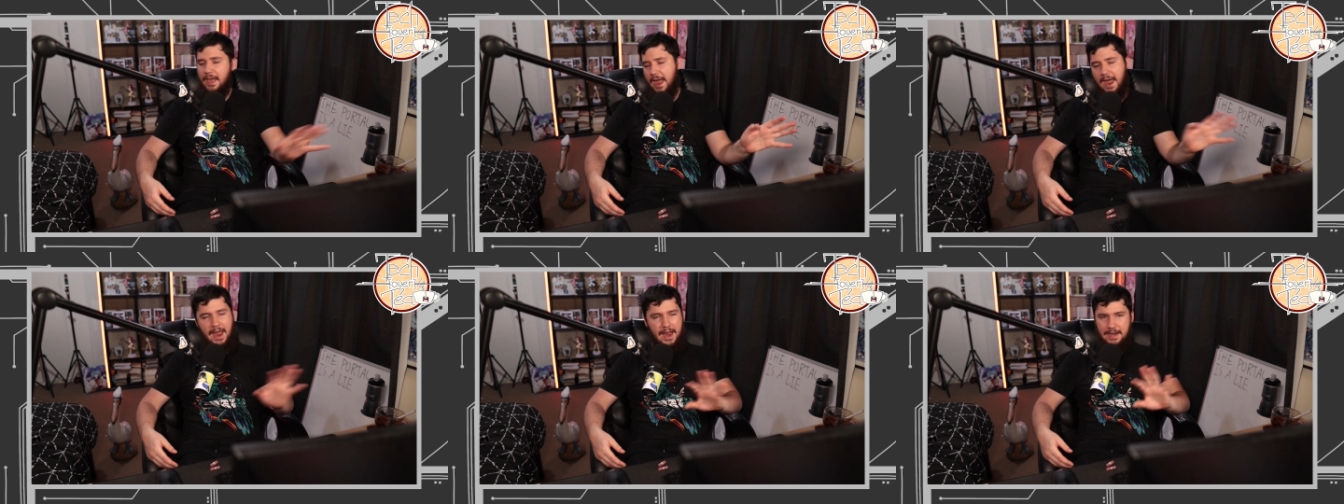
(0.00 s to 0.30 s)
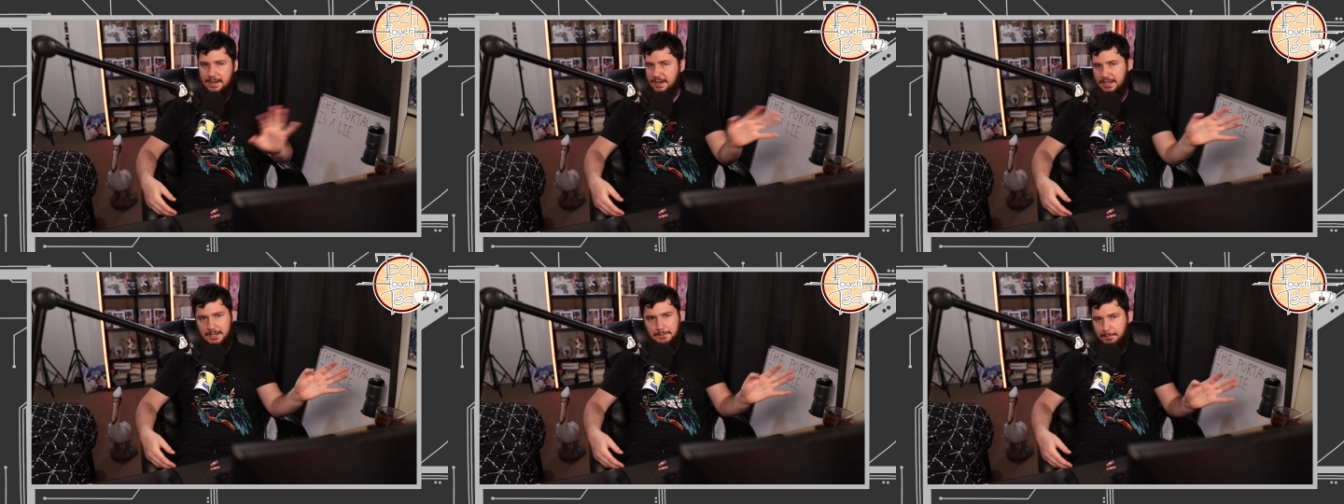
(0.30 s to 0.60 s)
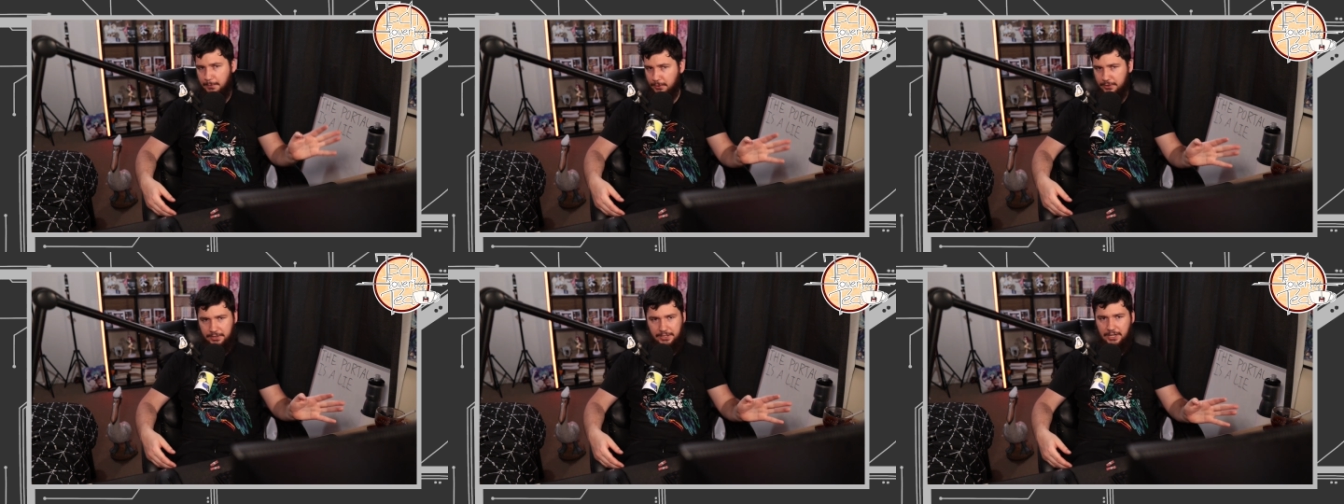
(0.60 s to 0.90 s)

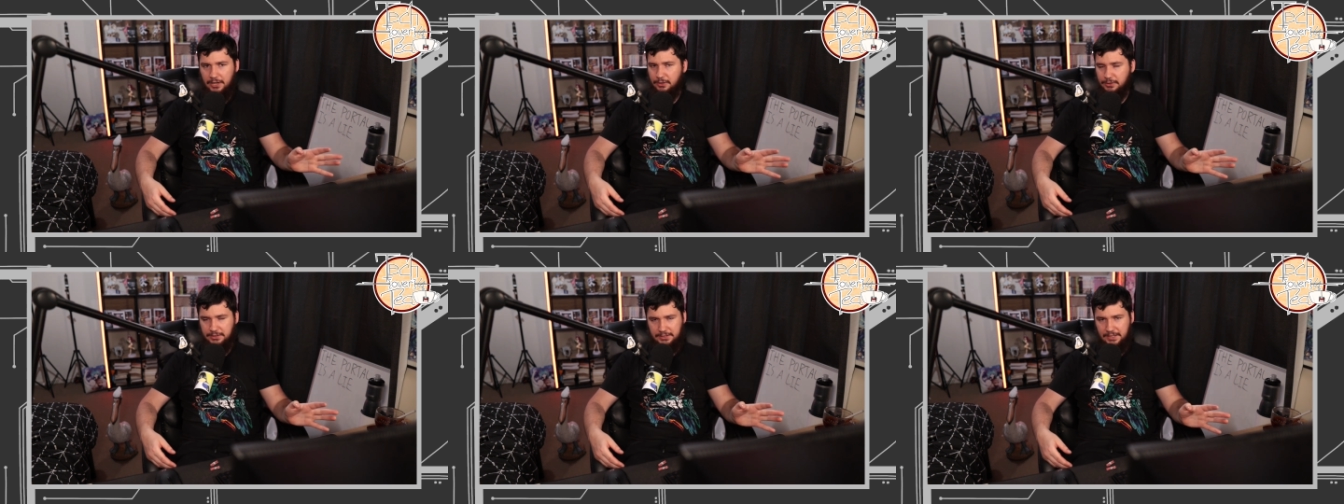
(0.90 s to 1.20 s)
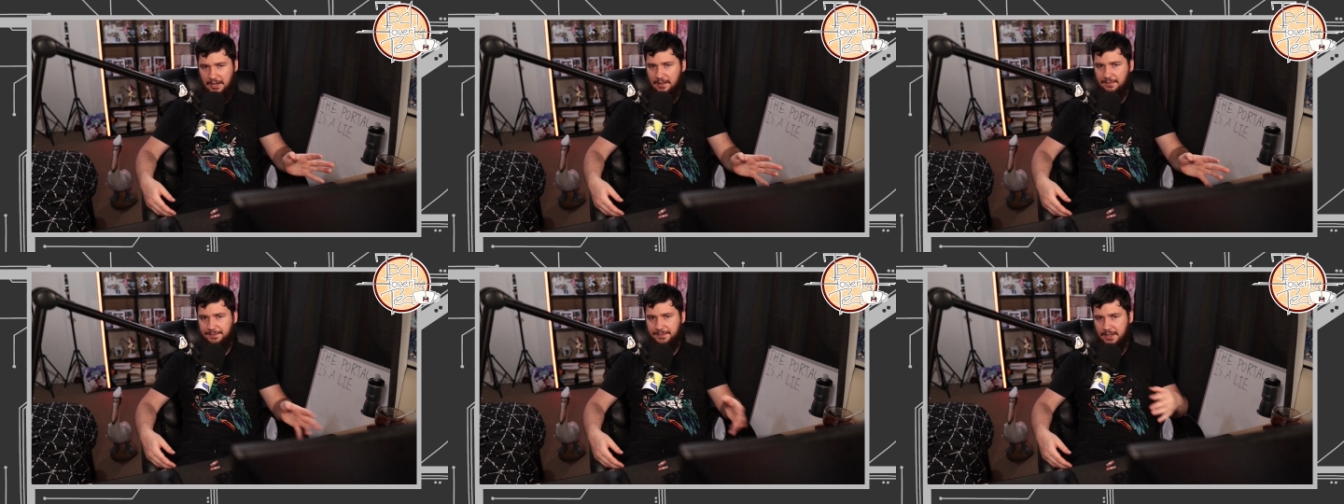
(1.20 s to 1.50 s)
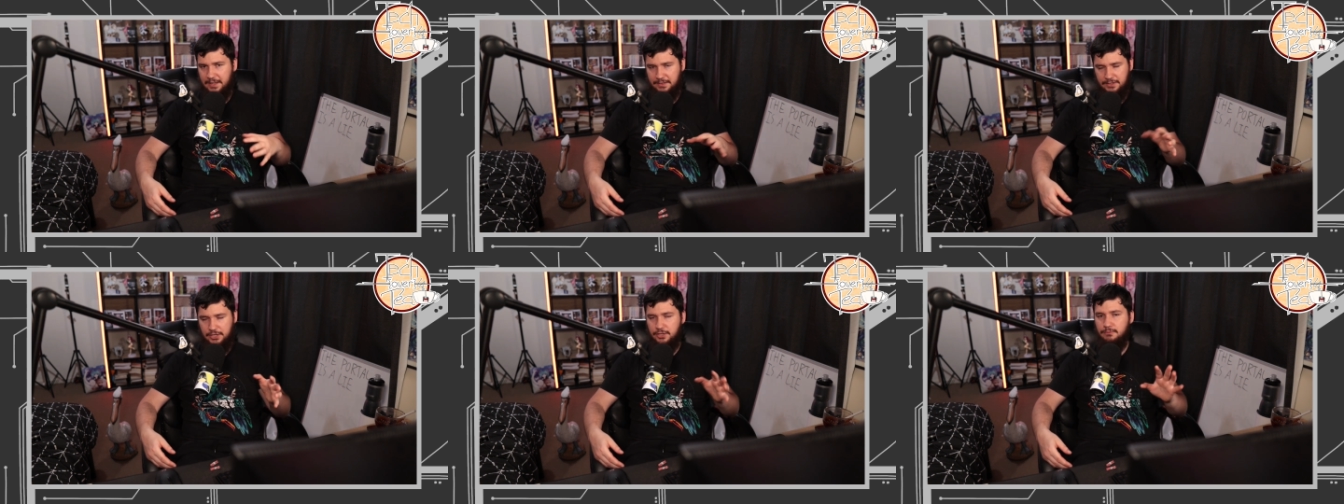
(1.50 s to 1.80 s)
anybody else out
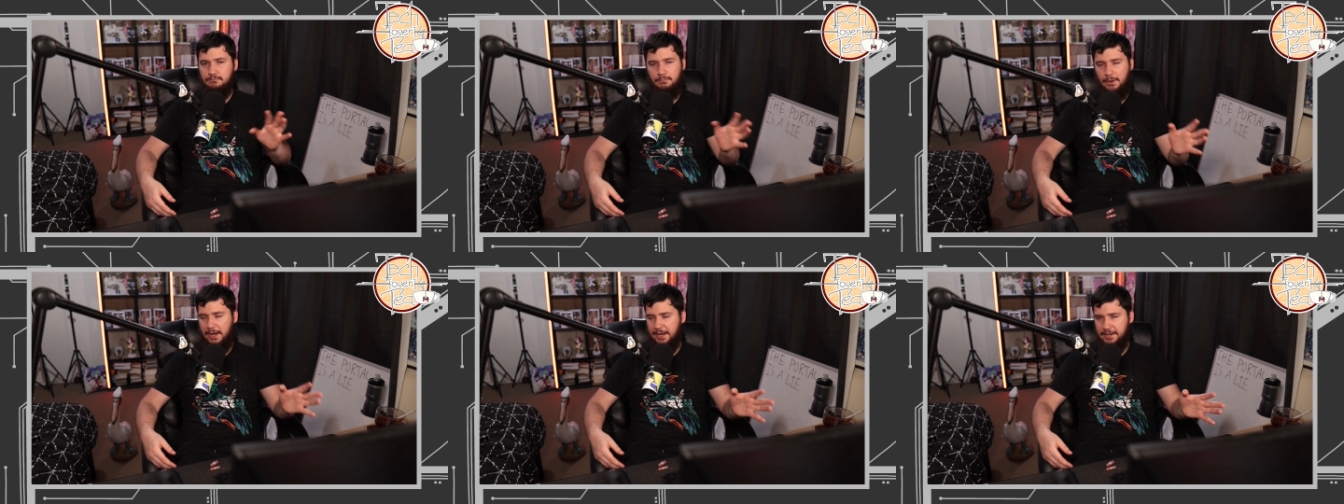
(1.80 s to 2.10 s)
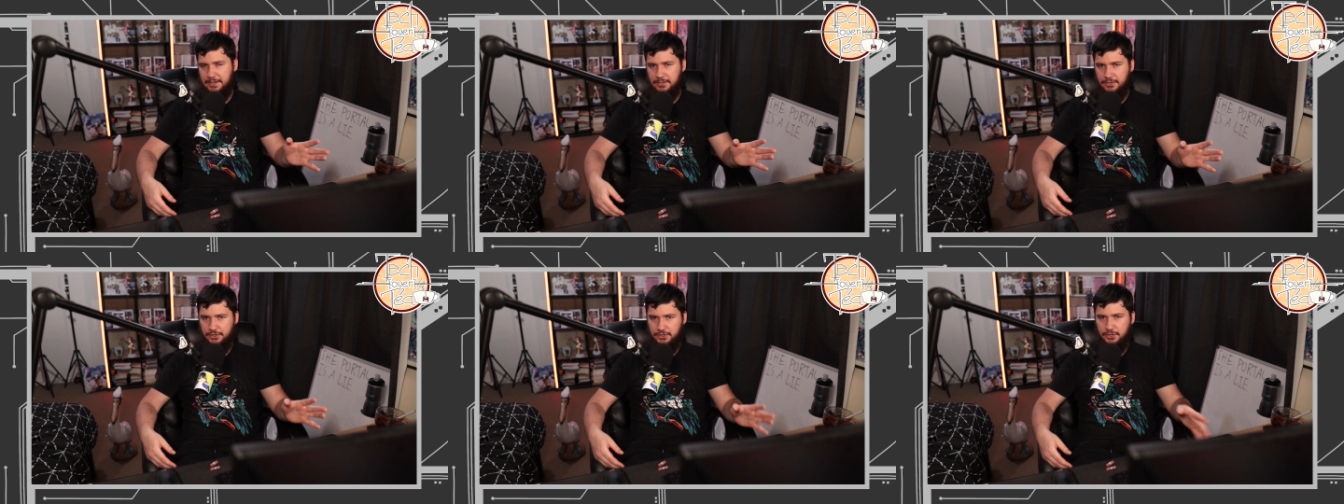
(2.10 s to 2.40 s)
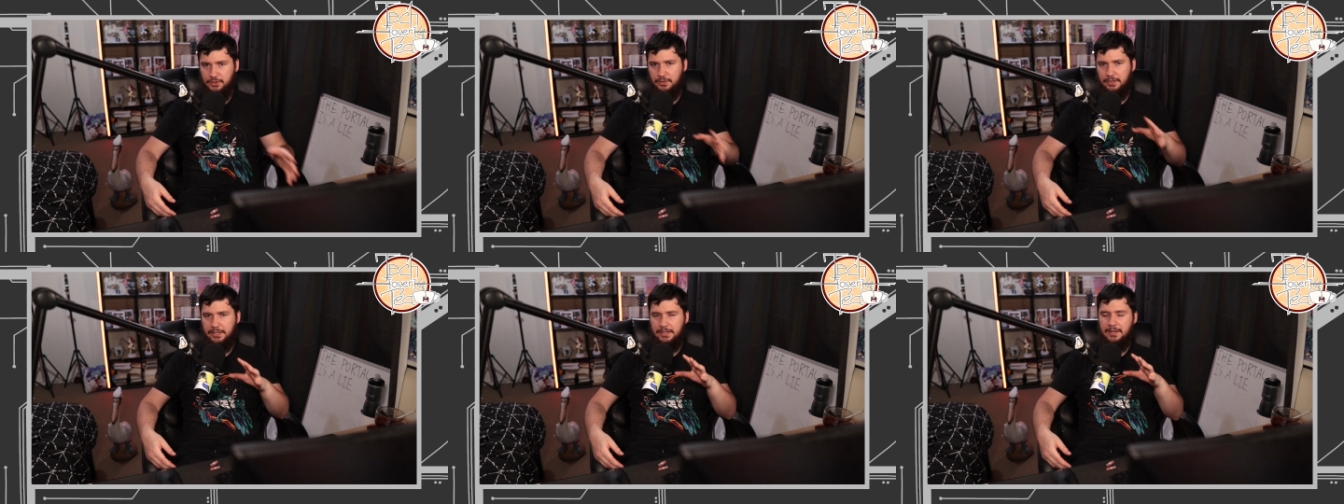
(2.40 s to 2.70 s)
there that you might
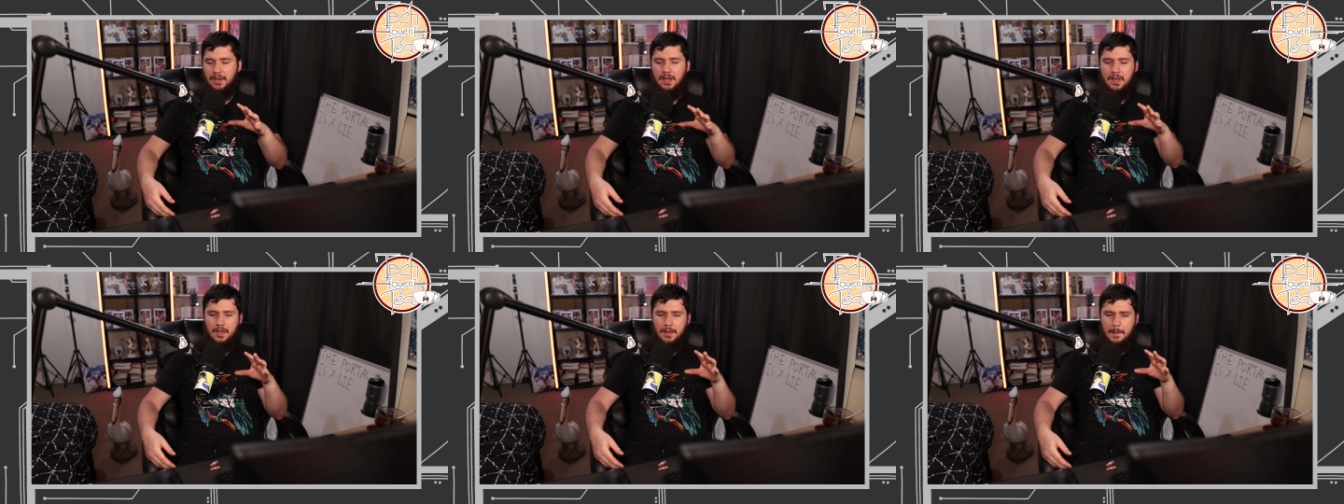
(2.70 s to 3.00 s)
enjoy.